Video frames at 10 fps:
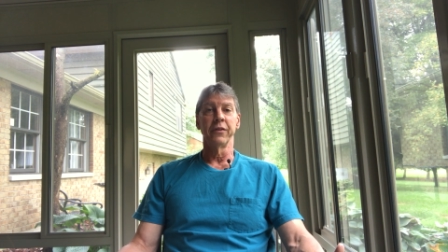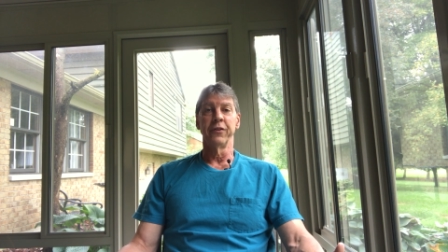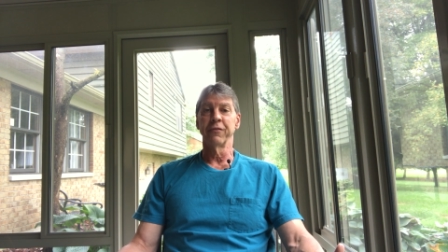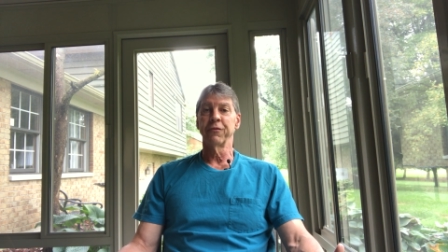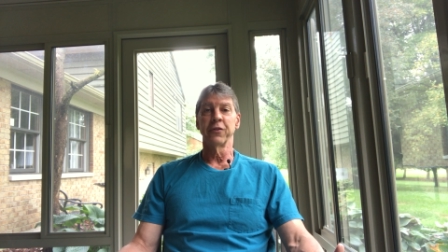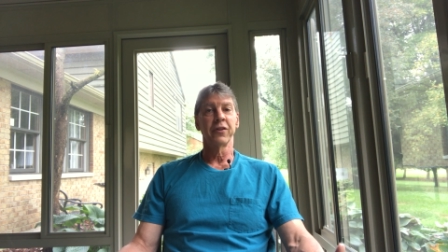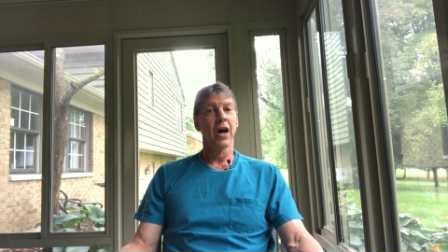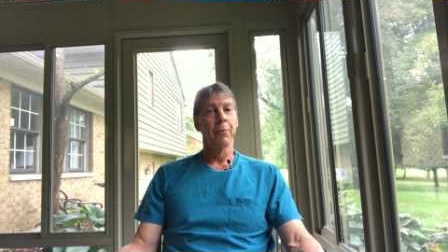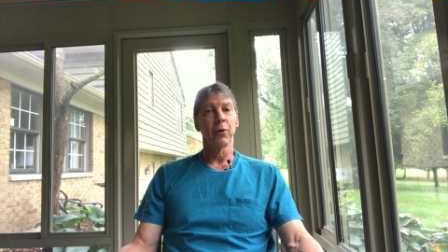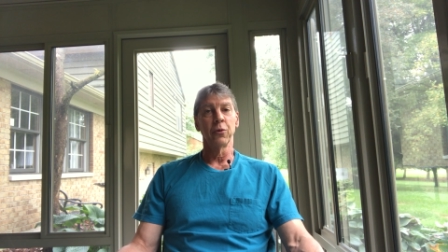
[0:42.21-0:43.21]
different
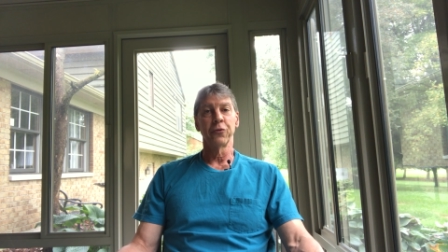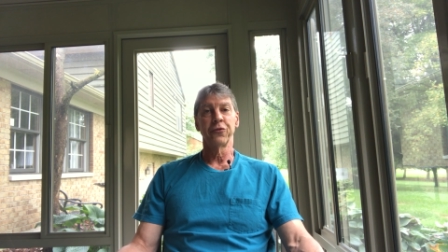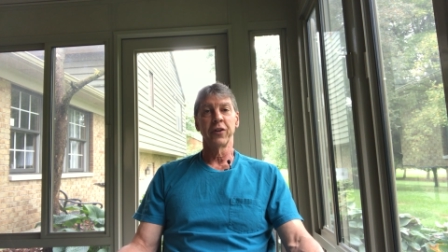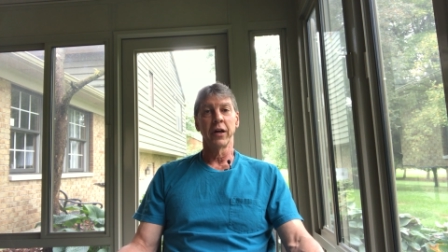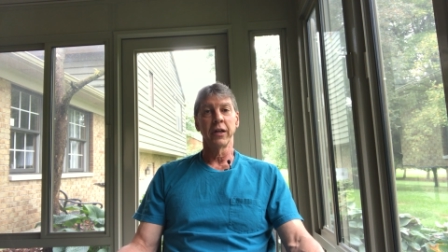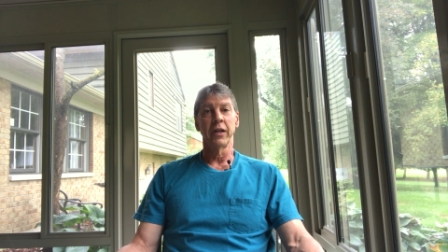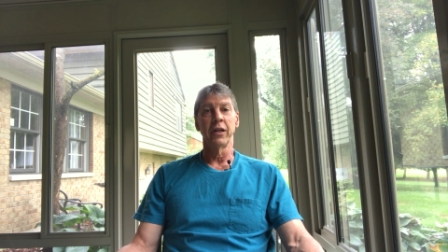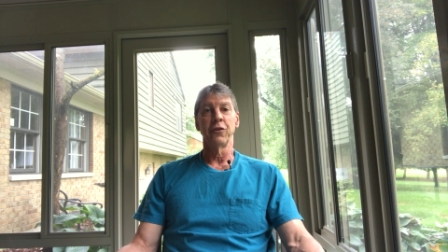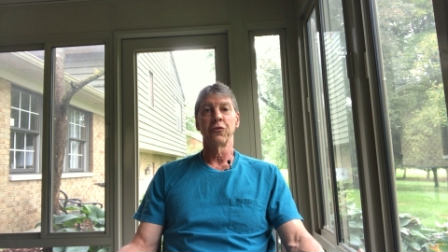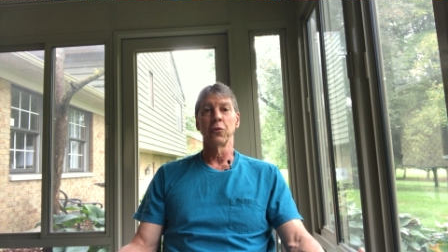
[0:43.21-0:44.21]
topical
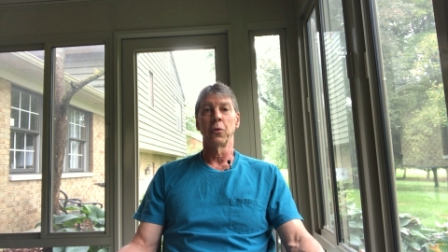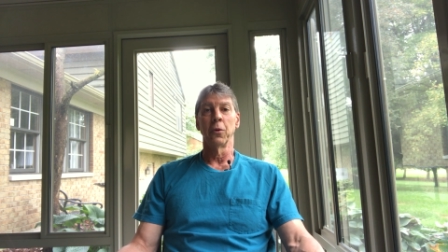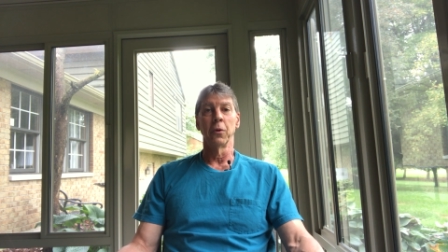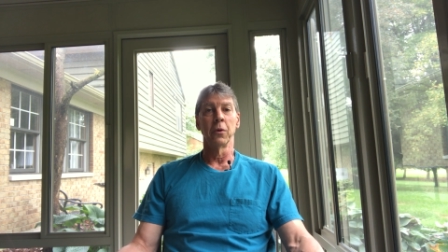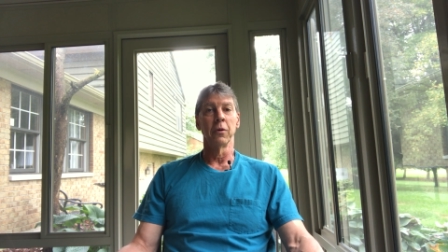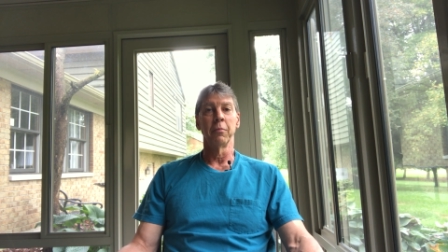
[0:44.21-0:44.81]
studies or